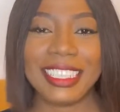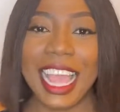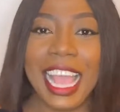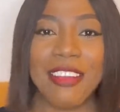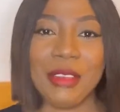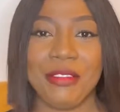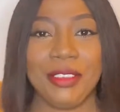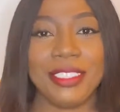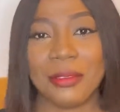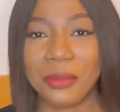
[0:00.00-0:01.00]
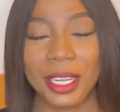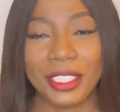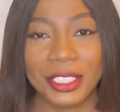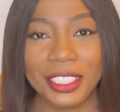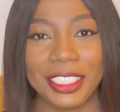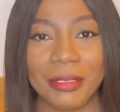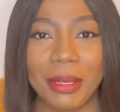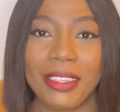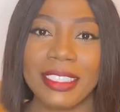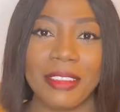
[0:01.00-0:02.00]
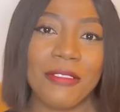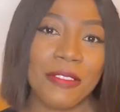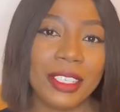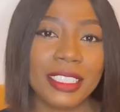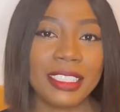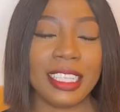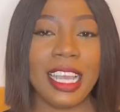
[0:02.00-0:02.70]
I have my first impression about the first,